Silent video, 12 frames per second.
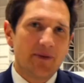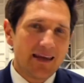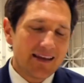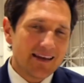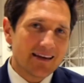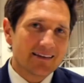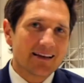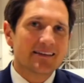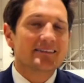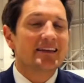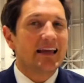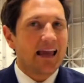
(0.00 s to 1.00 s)
meaning
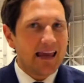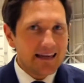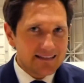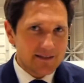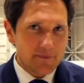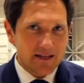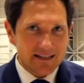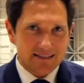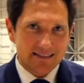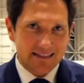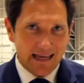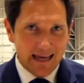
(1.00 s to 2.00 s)
that the 80
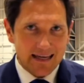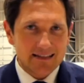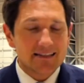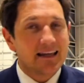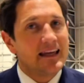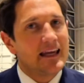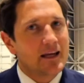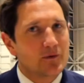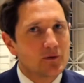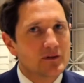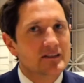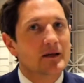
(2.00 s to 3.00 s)
minutes gained
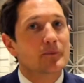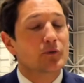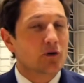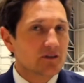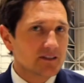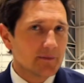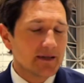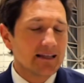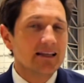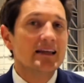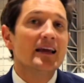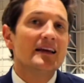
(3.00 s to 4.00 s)
equals
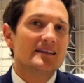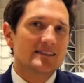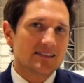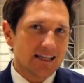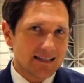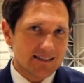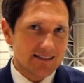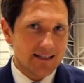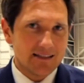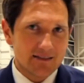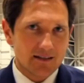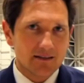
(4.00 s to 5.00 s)
approximately
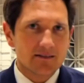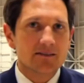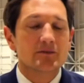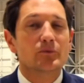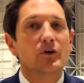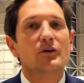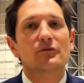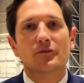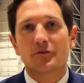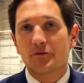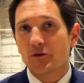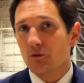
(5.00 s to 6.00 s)
16 tons worth
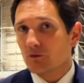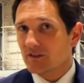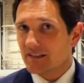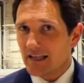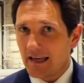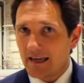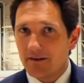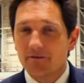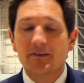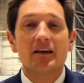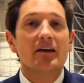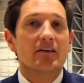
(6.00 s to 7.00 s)
of fuel
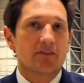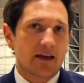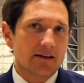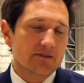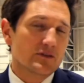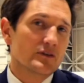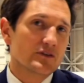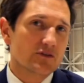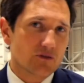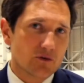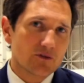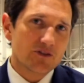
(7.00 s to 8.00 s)
saved thanks to the
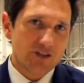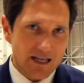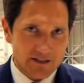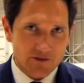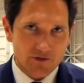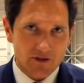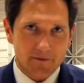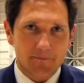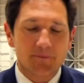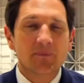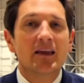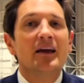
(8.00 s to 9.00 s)
strong jet stream.
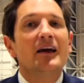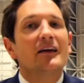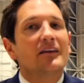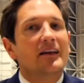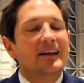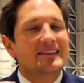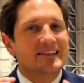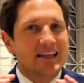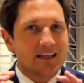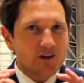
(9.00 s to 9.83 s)
Now that's a